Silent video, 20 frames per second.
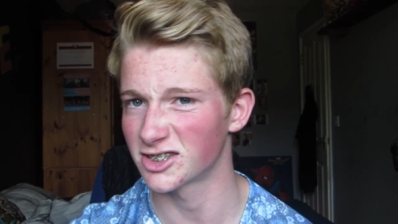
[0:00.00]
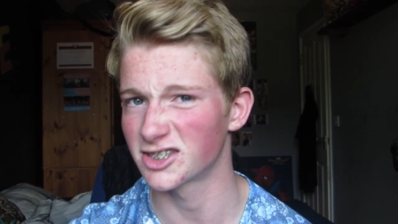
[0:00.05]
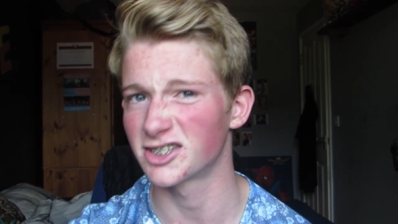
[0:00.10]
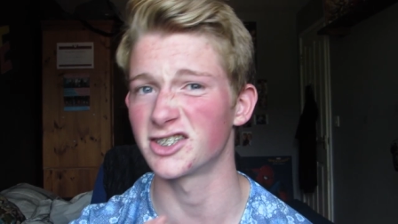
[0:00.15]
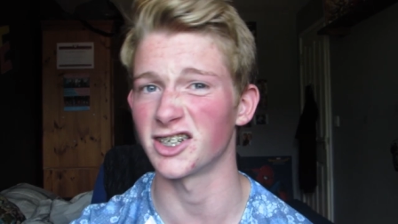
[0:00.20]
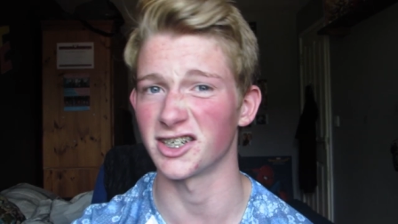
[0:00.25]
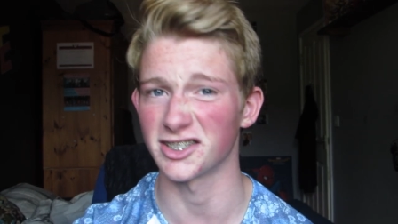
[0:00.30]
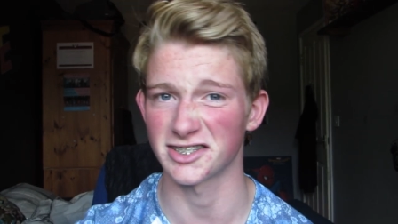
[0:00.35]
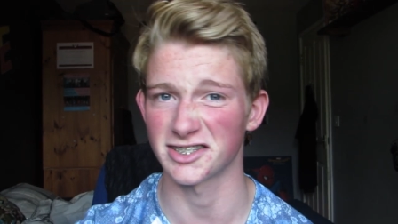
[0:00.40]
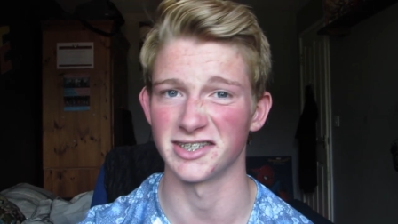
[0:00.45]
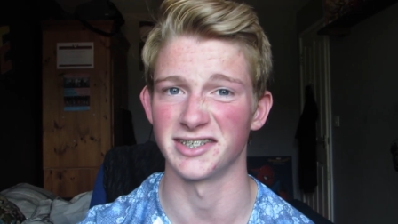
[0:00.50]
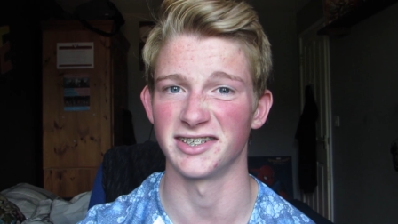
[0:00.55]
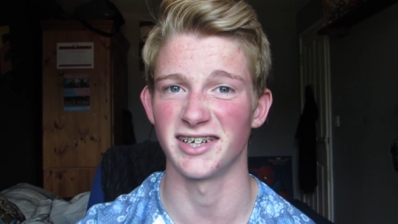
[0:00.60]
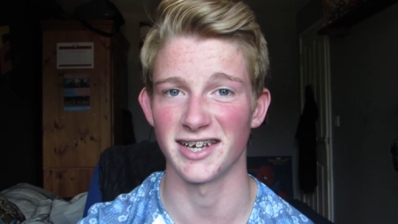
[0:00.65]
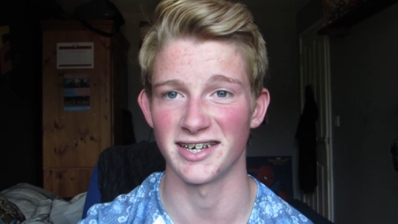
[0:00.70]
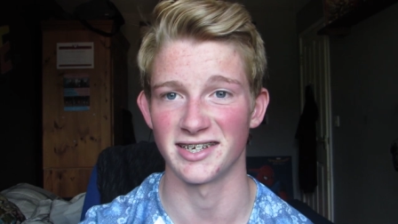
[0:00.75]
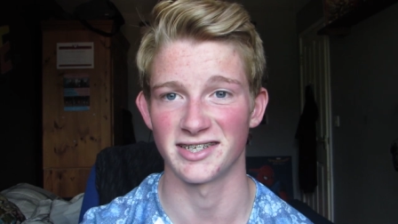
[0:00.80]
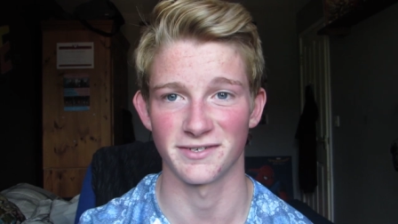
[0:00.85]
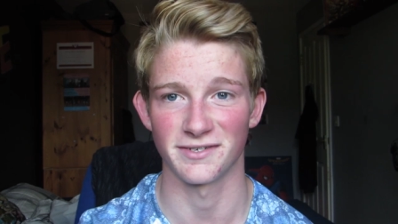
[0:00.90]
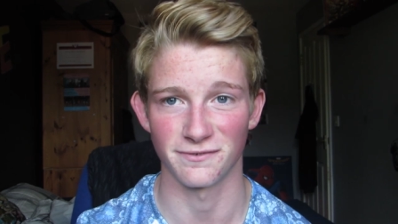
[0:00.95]
just in
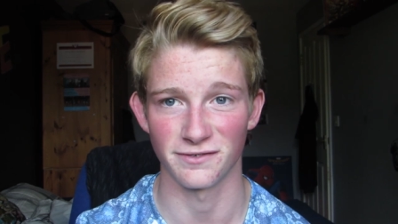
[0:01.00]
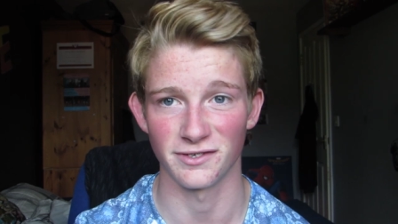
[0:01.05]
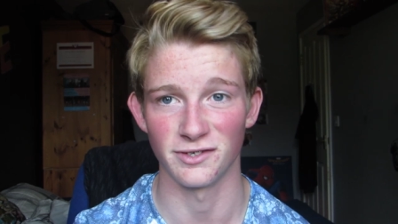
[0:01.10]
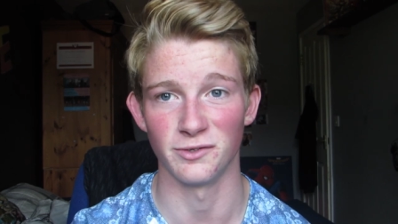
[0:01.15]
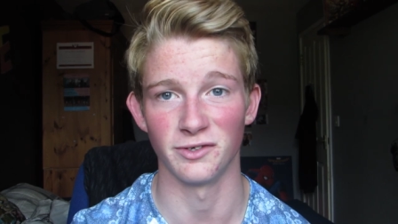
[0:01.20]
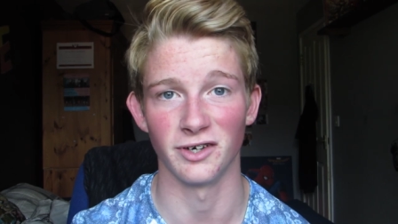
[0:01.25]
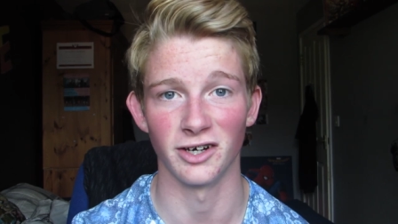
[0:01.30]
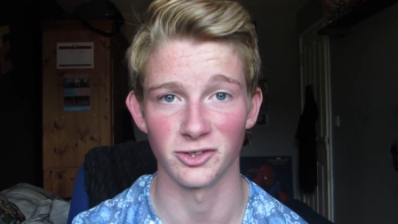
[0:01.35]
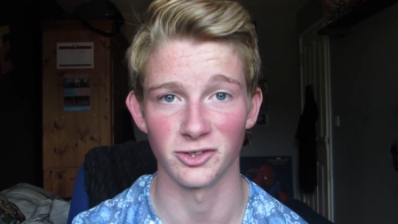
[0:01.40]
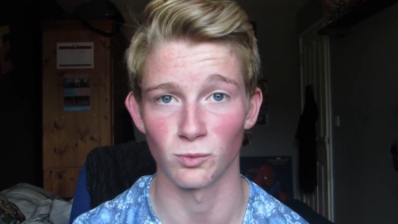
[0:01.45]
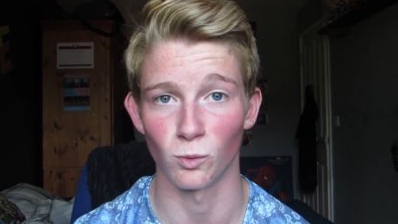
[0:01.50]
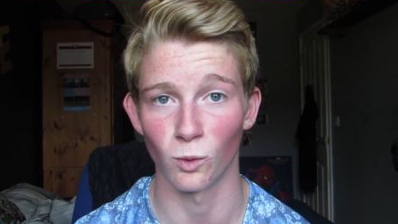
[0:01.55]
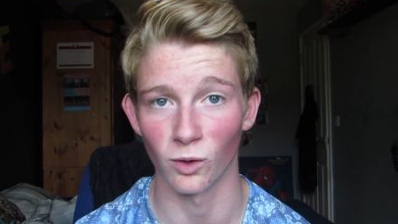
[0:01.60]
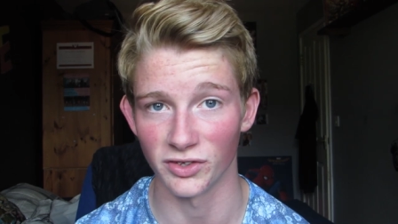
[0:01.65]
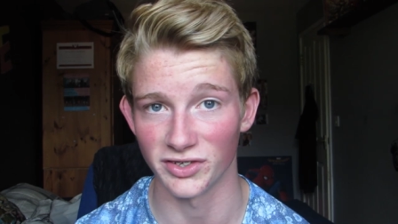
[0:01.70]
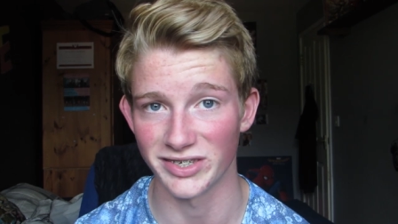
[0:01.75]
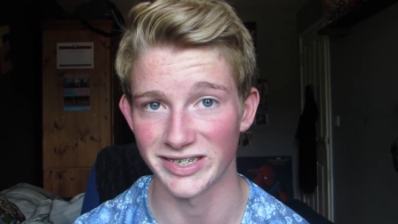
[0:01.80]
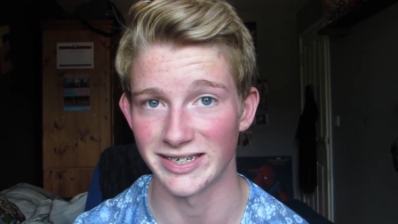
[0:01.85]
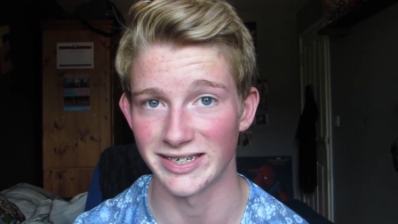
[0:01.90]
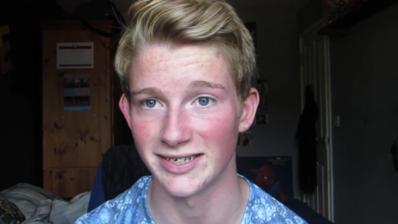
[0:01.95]
case if you guys
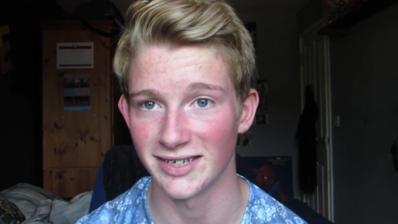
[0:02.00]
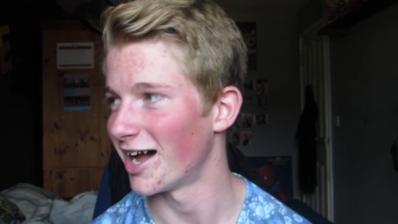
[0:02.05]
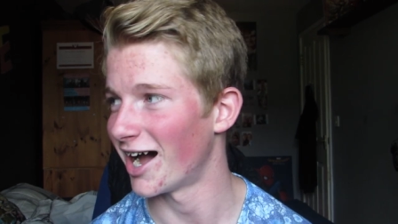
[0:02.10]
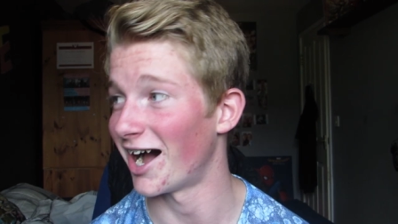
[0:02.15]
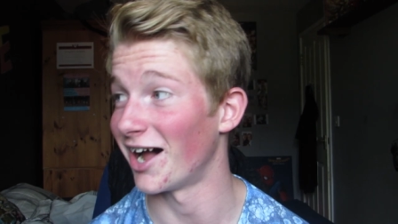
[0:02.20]
want it